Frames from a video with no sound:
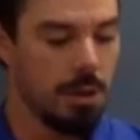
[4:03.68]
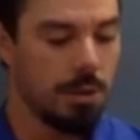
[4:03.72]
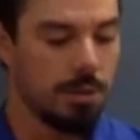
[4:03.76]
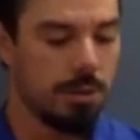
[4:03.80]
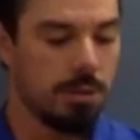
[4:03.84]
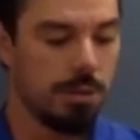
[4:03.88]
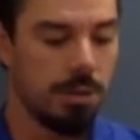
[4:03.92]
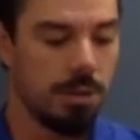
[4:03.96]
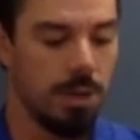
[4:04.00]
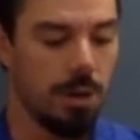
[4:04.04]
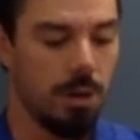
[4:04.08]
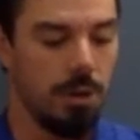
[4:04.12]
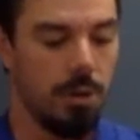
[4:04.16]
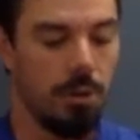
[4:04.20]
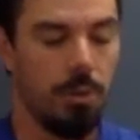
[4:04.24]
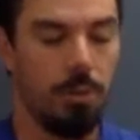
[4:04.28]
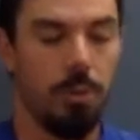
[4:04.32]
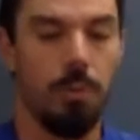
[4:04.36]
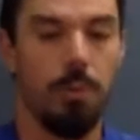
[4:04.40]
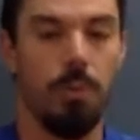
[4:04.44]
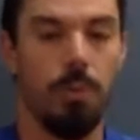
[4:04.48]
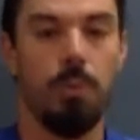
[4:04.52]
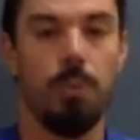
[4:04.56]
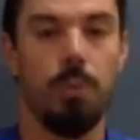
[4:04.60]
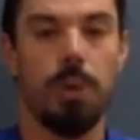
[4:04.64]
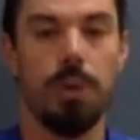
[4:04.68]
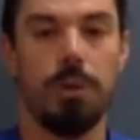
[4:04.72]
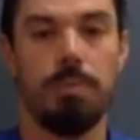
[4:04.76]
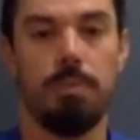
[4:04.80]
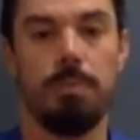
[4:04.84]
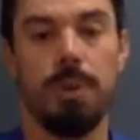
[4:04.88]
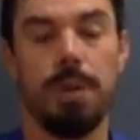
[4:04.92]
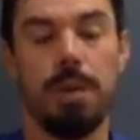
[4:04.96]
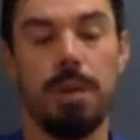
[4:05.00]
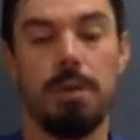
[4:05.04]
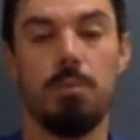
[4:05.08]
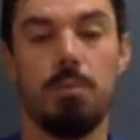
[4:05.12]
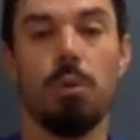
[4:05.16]
So with
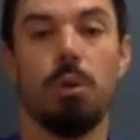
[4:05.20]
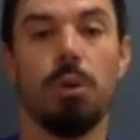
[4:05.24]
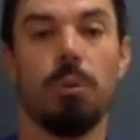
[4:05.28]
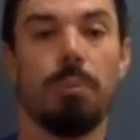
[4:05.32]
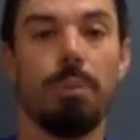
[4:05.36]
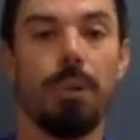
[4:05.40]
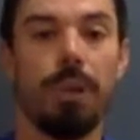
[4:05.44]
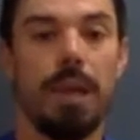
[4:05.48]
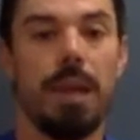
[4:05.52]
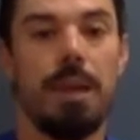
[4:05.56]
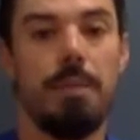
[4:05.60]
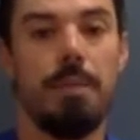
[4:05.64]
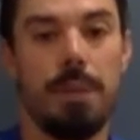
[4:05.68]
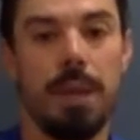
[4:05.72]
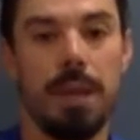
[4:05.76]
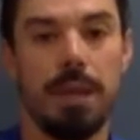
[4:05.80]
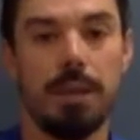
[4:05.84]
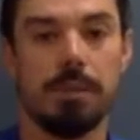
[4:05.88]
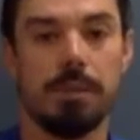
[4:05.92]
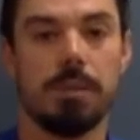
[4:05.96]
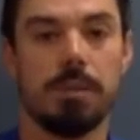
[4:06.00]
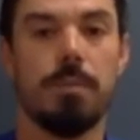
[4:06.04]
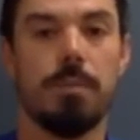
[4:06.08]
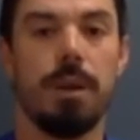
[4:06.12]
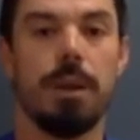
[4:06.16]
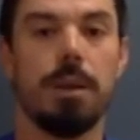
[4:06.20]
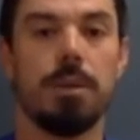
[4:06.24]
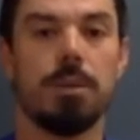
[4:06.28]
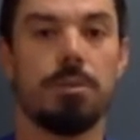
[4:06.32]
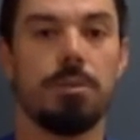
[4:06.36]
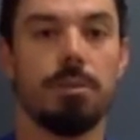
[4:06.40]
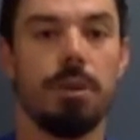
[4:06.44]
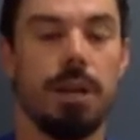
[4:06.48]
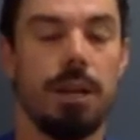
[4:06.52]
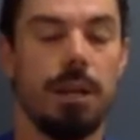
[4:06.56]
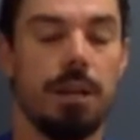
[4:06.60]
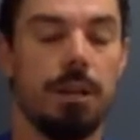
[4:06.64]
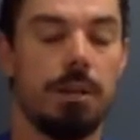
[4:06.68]
being more plant-based, the
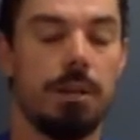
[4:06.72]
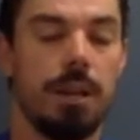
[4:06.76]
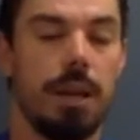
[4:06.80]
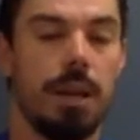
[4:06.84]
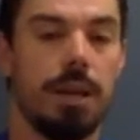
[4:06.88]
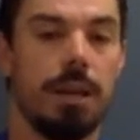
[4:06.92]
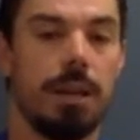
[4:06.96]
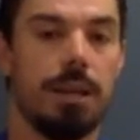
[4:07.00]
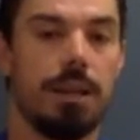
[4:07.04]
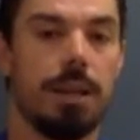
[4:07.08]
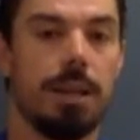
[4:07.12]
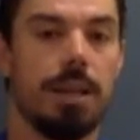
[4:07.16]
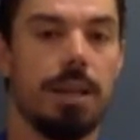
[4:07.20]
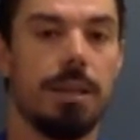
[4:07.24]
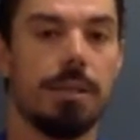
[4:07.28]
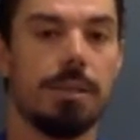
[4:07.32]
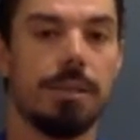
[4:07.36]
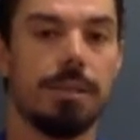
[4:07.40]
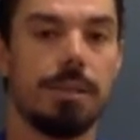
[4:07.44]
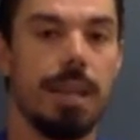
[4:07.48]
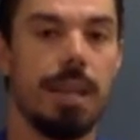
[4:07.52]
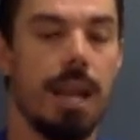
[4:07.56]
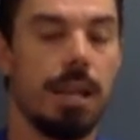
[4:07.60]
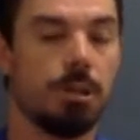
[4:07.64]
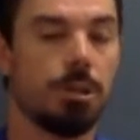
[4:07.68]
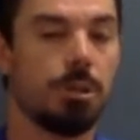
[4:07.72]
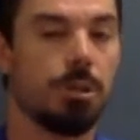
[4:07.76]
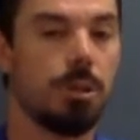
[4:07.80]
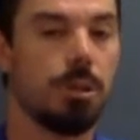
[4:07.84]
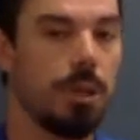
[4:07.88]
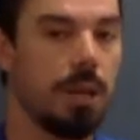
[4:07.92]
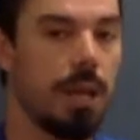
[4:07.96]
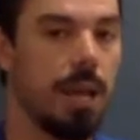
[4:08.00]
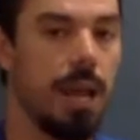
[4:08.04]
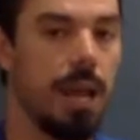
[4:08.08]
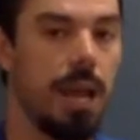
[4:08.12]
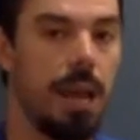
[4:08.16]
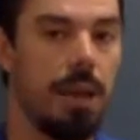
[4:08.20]
Mediterranean diet is naturally going
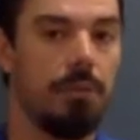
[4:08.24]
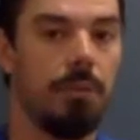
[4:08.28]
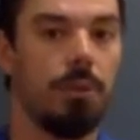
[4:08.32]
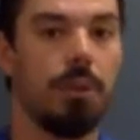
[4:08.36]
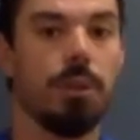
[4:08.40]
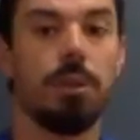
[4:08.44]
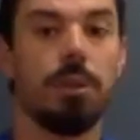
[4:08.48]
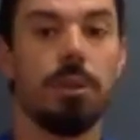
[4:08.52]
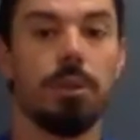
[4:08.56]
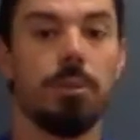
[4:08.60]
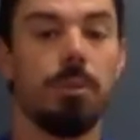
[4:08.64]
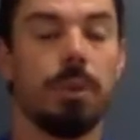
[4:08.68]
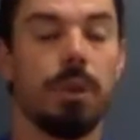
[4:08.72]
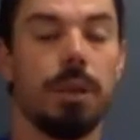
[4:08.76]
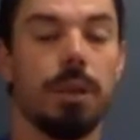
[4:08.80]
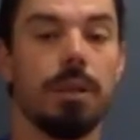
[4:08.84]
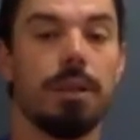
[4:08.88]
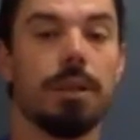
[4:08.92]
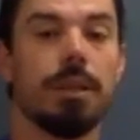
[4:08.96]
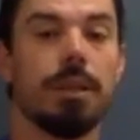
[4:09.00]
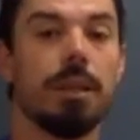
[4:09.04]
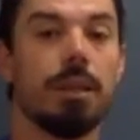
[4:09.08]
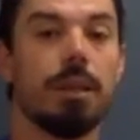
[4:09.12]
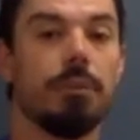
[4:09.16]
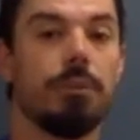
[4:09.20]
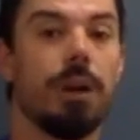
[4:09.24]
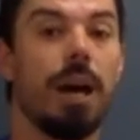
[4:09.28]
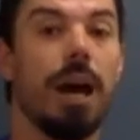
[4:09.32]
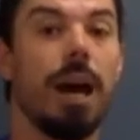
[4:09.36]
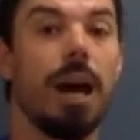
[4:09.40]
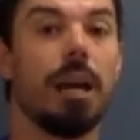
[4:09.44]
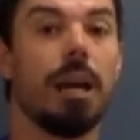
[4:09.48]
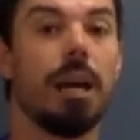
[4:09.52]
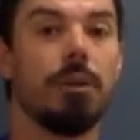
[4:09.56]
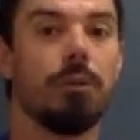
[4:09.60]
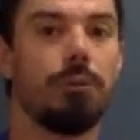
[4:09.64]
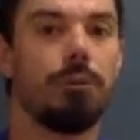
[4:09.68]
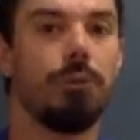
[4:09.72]
to have a little bit of
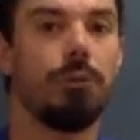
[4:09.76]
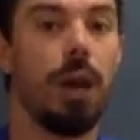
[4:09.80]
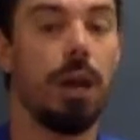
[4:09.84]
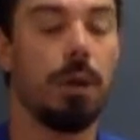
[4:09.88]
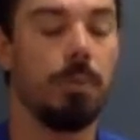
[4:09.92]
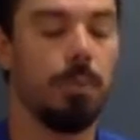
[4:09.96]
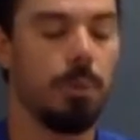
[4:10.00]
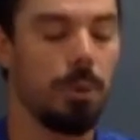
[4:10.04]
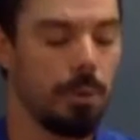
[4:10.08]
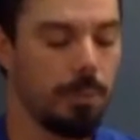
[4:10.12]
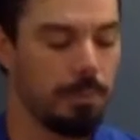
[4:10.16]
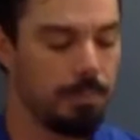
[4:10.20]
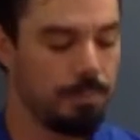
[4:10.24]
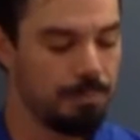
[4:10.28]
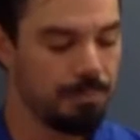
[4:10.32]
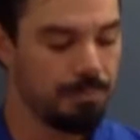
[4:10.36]
higher fiber.